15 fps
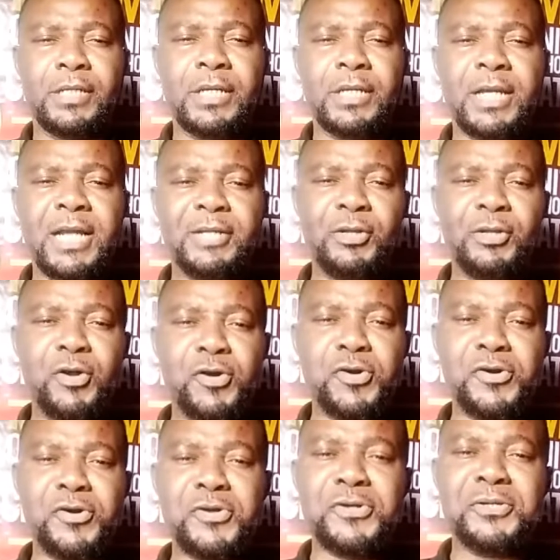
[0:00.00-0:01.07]

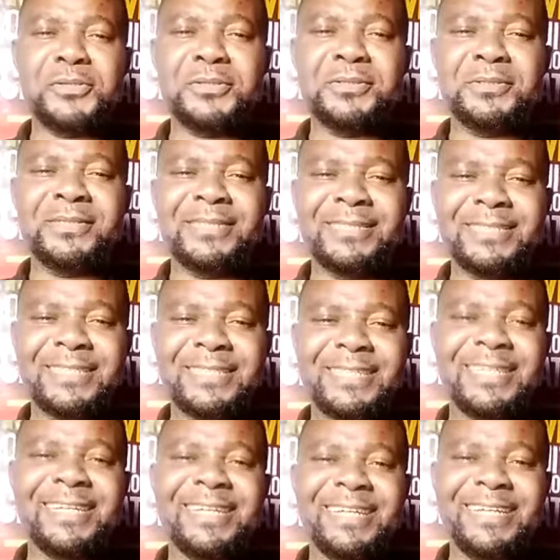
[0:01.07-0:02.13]
Hello.
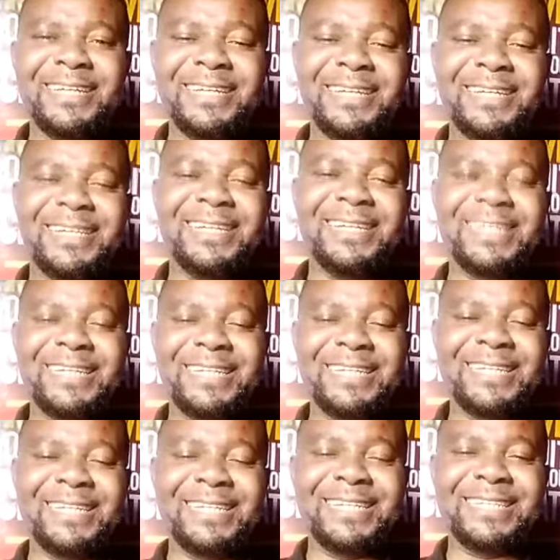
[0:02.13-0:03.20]

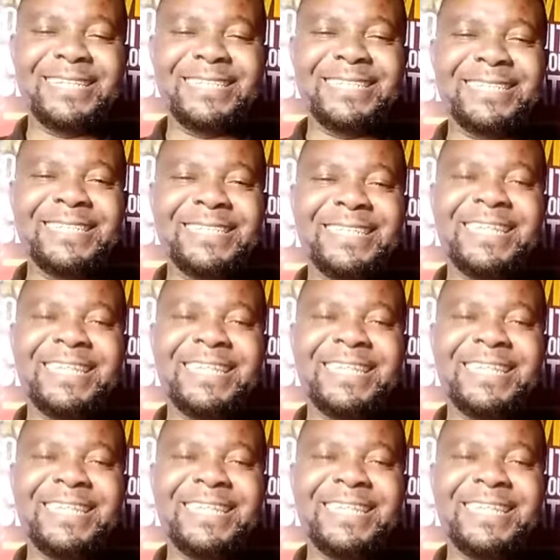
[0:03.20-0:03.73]
I